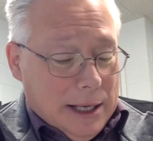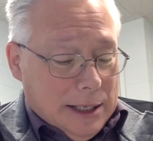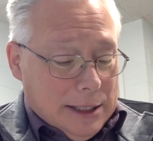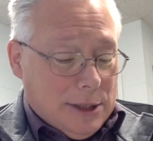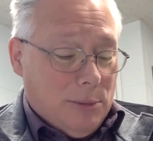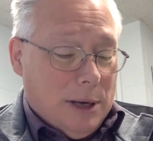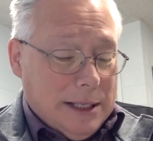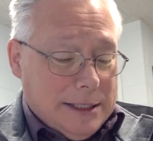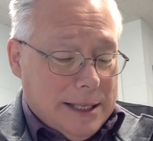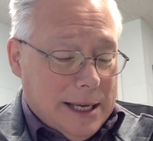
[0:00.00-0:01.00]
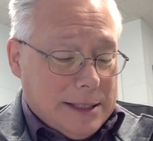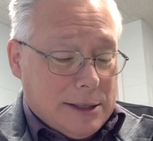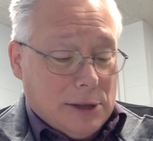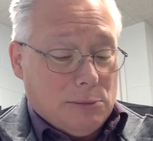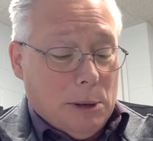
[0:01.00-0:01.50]
Listen to what he says,
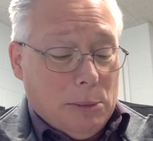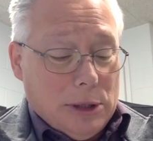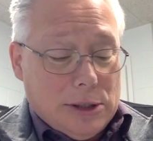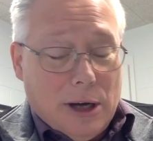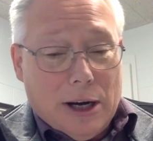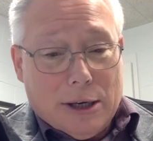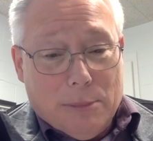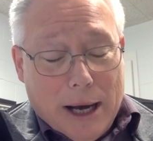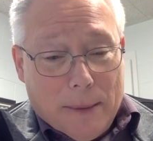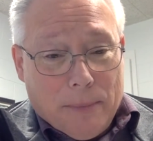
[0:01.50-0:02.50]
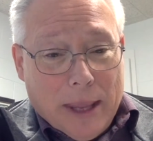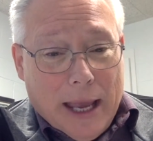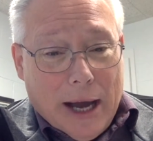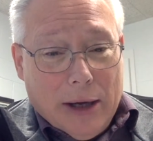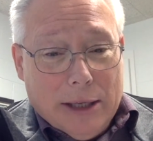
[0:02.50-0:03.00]
because remember he's talking about
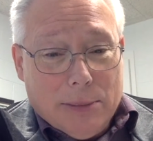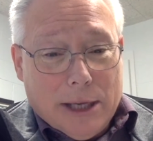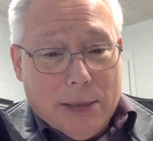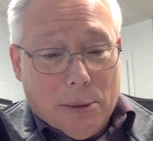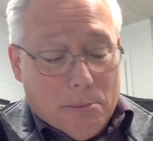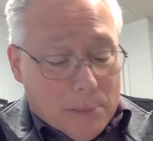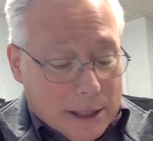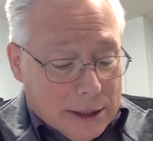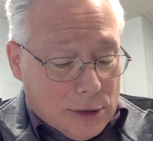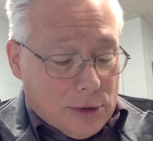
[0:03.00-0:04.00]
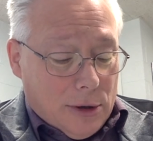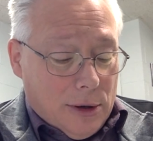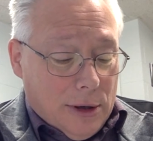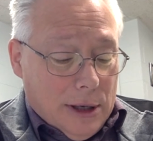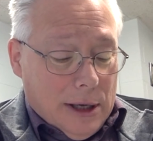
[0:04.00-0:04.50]
how he had become a
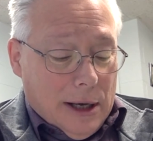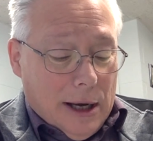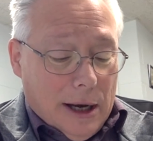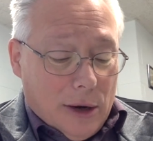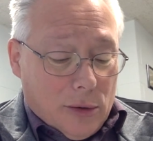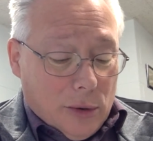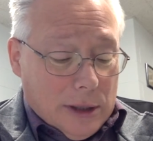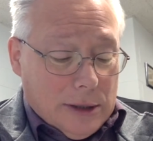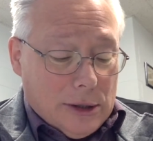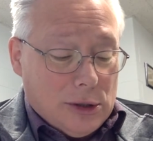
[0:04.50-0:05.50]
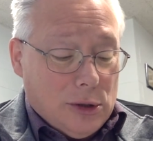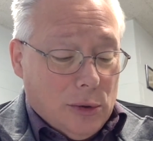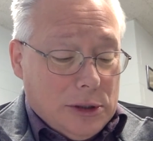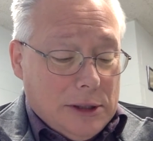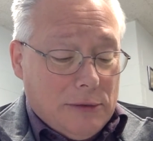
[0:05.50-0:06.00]
minister according to the
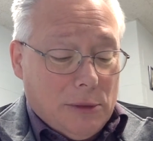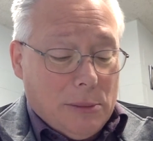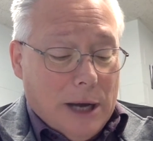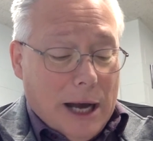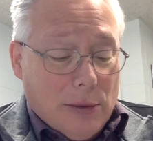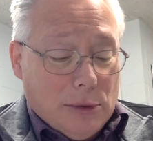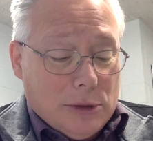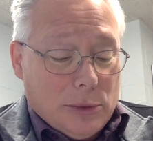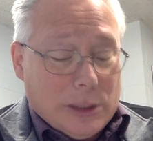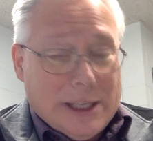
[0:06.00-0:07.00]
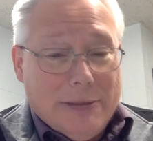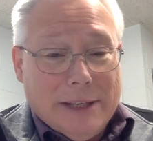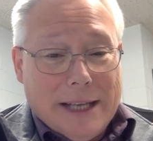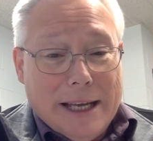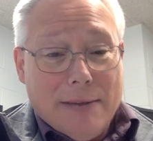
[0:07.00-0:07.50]
stewardship from God, which was given
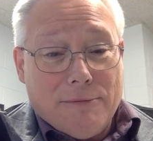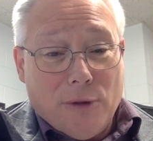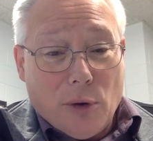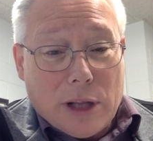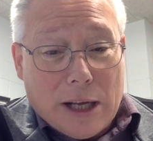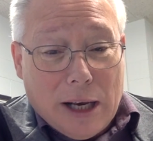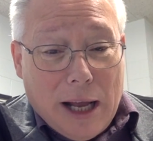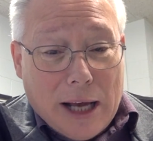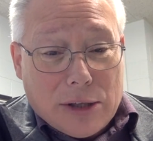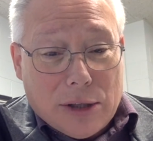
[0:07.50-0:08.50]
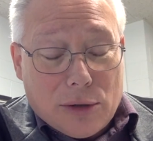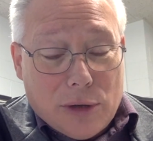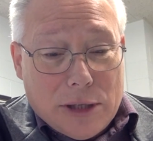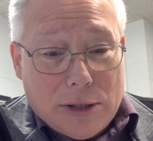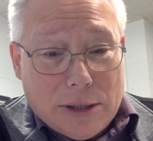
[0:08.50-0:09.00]
to him for the Colossian
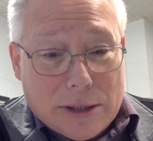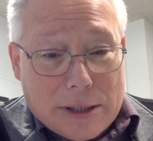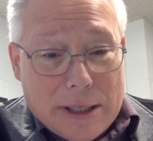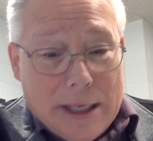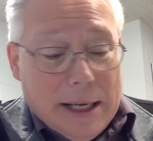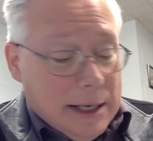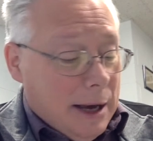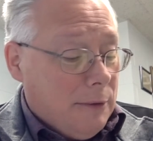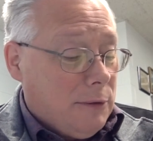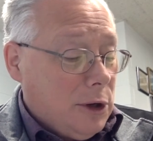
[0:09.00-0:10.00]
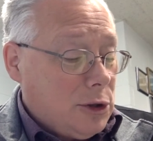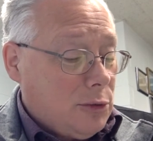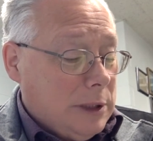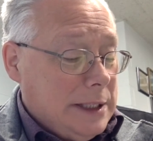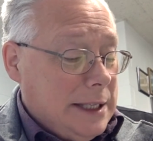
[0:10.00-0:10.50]
Christians. Now, in verse
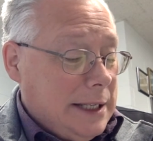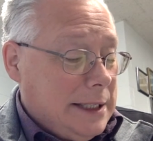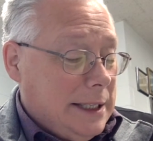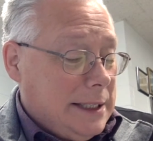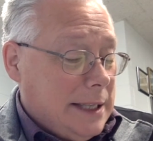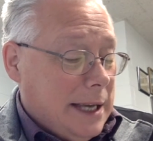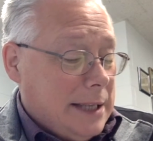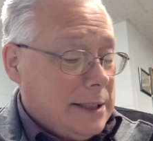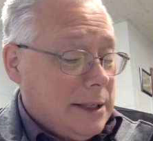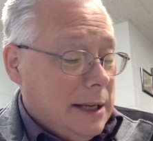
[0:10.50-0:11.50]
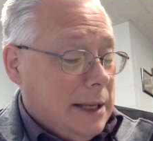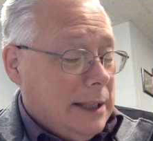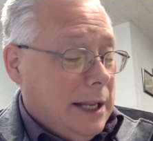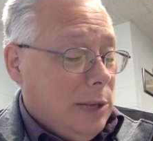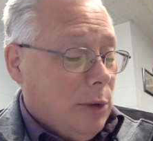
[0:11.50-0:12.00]
26, he says
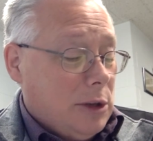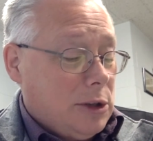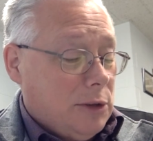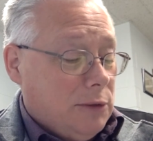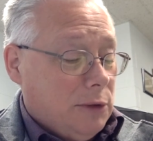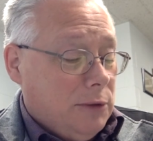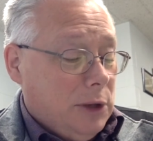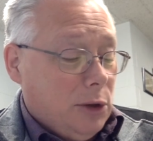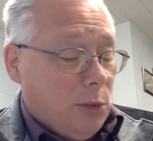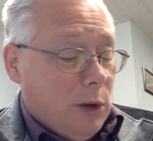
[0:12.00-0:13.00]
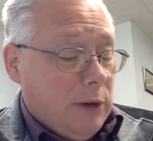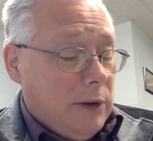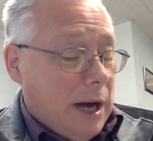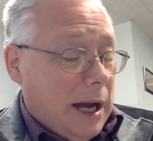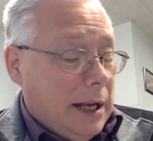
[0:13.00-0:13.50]
that he wants to fulfill the word of
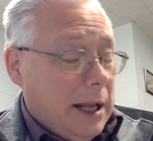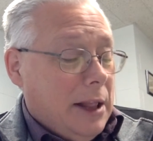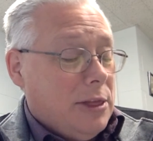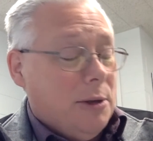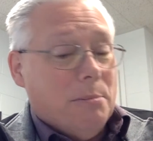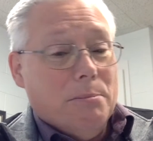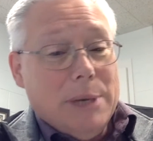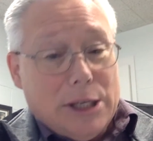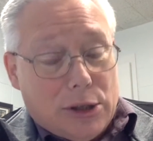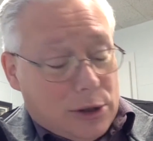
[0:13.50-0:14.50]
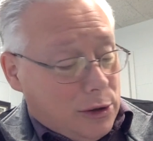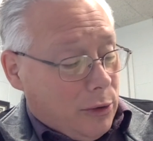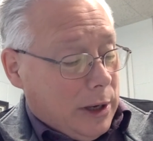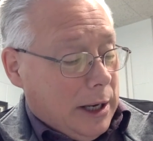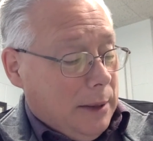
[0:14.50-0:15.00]
God, the
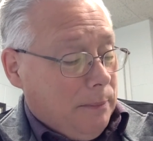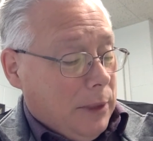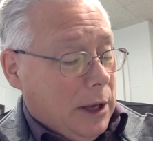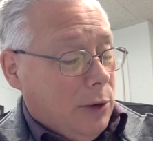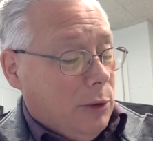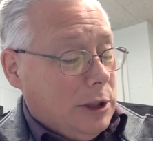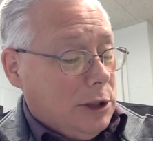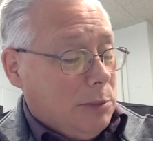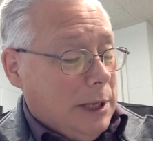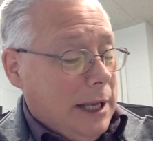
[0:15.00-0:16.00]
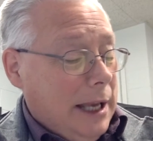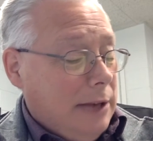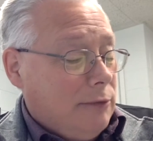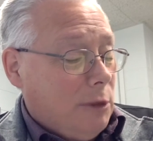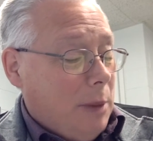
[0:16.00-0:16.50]
mystery which has been
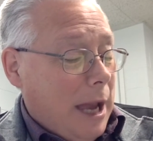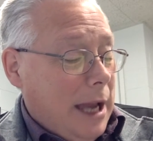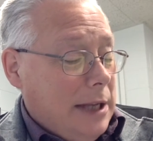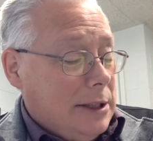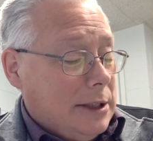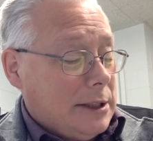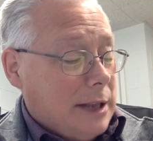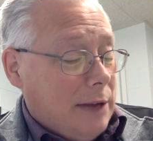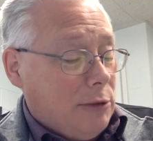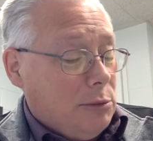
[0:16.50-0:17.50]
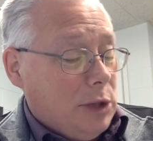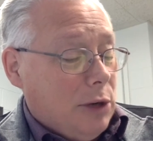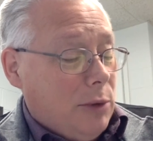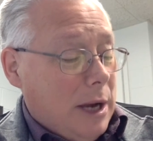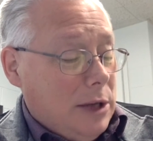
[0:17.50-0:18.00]
hidden from ages and from
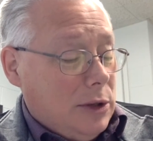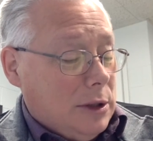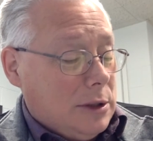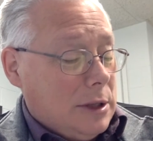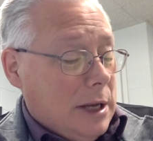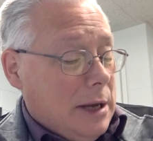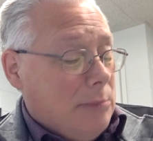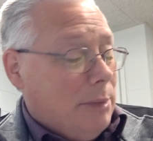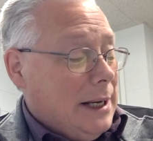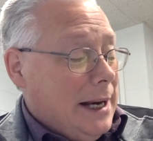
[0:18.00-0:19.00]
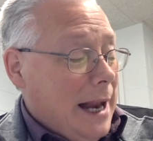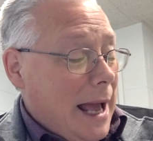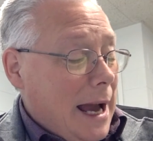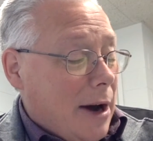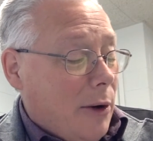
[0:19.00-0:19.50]
generations, but
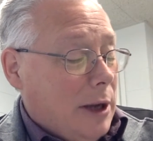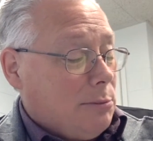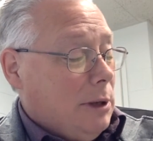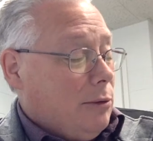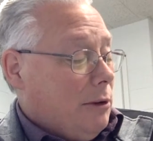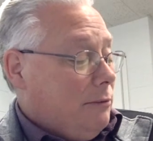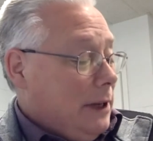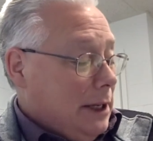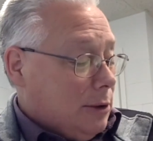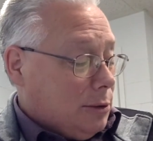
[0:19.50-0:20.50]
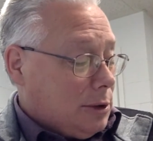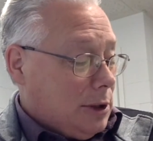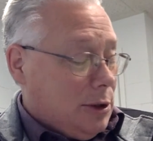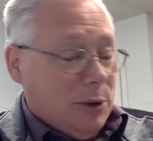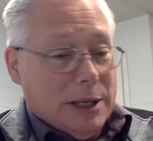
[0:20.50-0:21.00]
now has been revealed
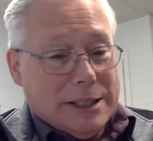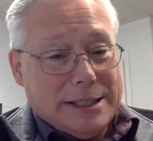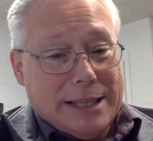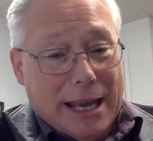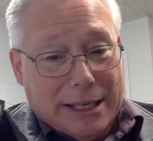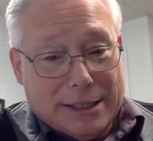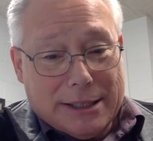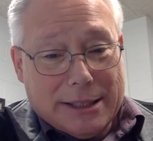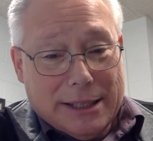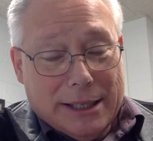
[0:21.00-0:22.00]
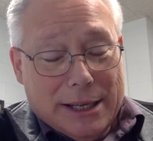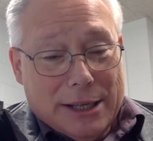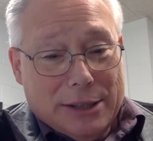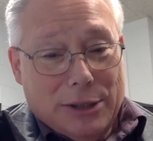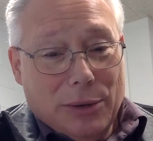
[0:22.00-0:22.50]
to his saints.
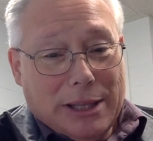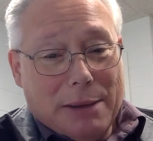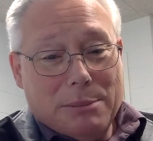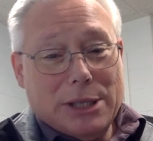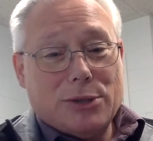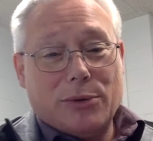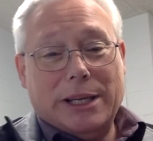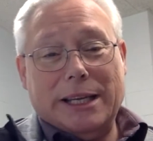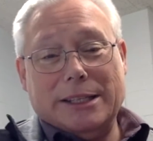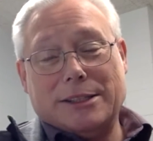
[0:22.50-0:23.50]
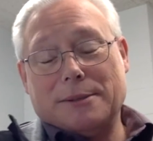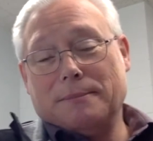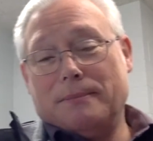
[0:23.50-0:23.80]
Do you know what that mystery is?